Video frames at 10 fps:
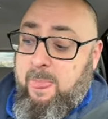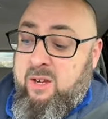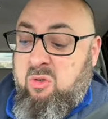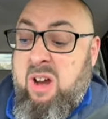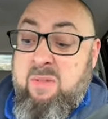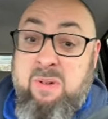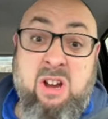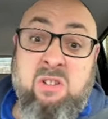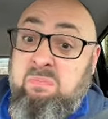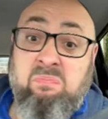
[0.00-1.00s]

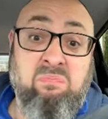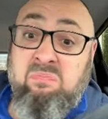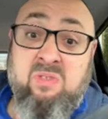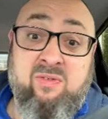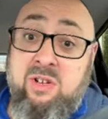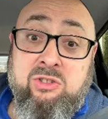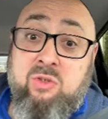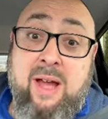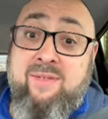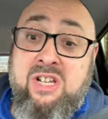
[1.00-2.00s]
Cranberry, if you're in
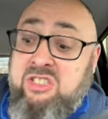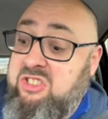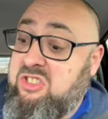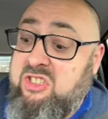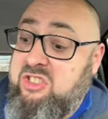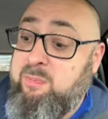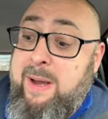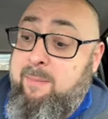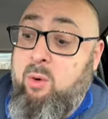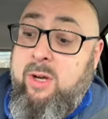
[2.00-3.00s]
driving distance of this
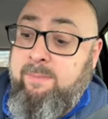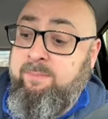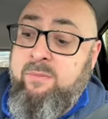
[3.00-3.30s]
bad boy,